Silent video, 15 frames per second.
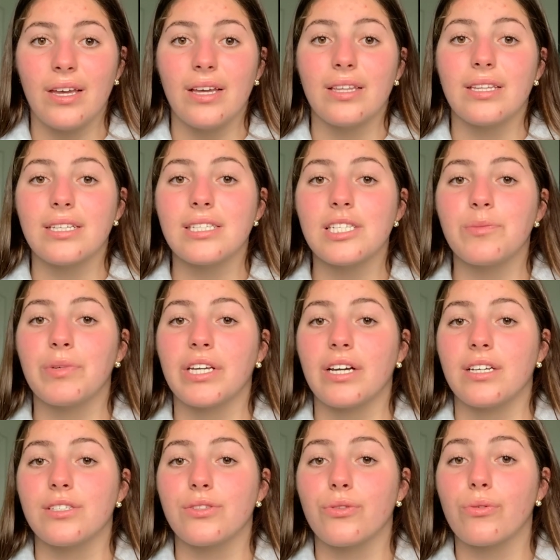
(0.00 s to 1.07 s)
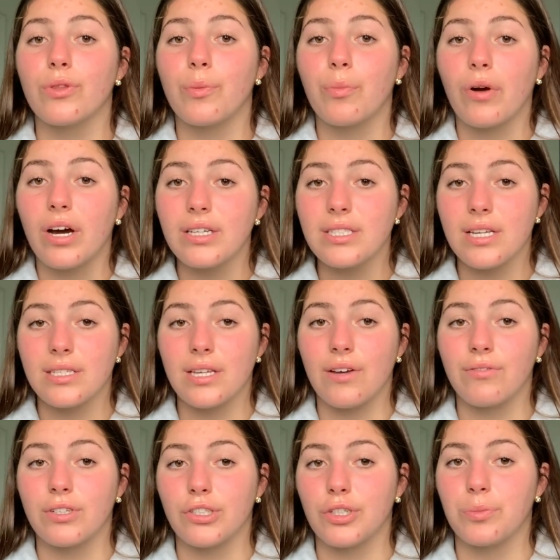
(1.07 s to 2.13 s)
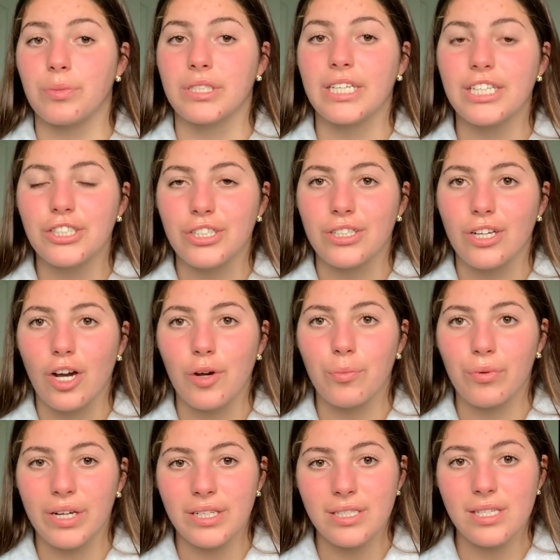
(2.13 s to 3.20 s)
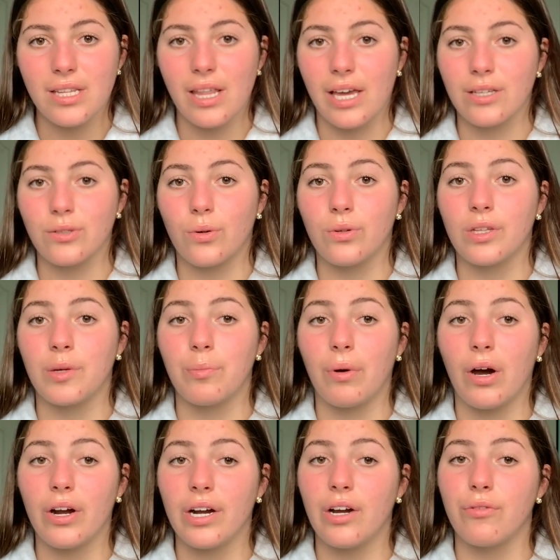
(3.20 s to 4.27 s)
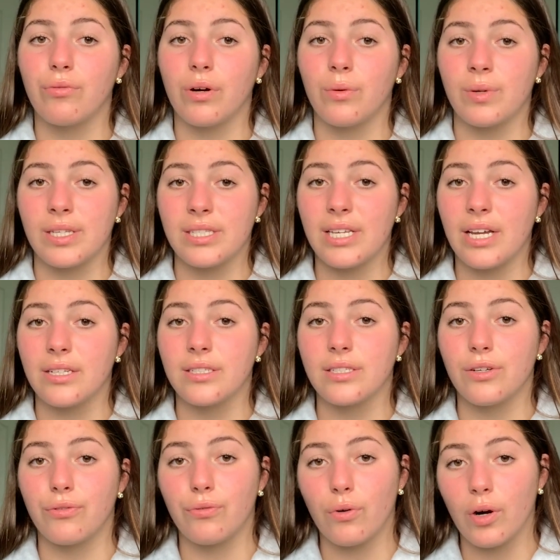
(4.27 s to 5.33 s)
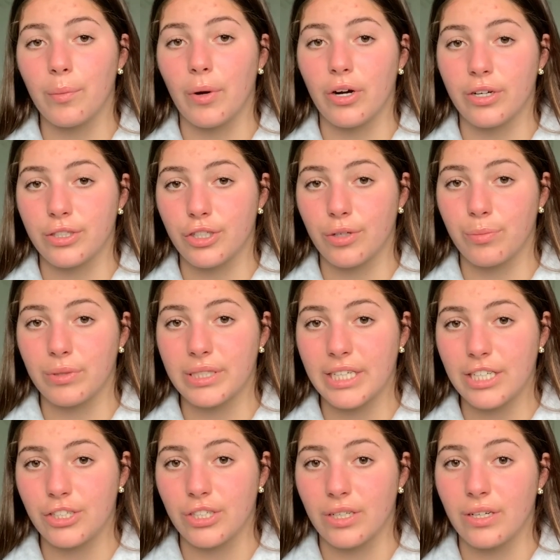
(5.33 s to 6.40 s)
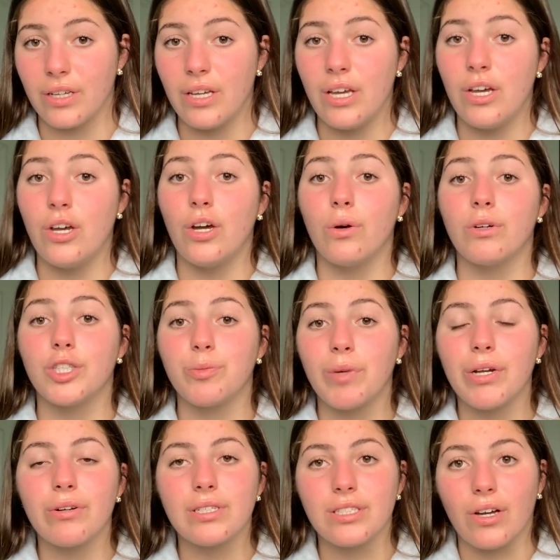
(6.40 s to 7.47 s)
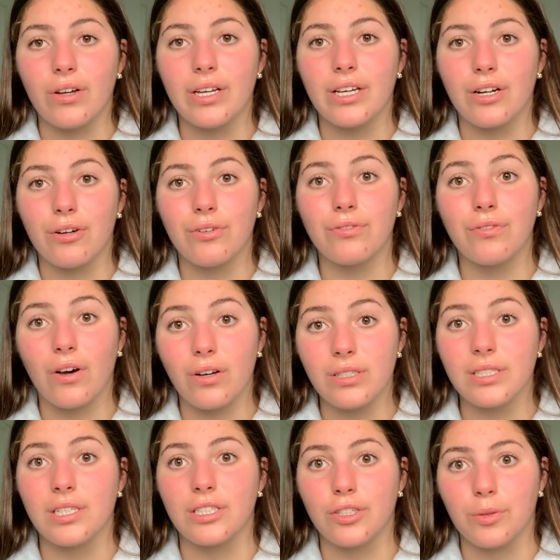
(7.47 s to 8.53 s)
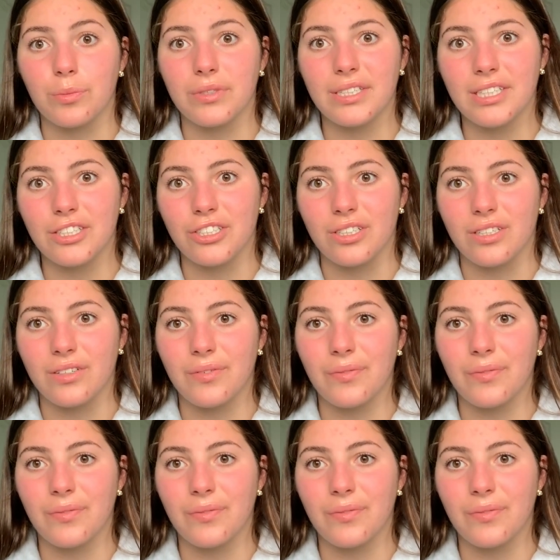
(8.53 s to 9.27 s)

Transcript: This is because through the process of interpretation, our brains select only part of what we sense to form our interpretation, which may result in a false interpretation.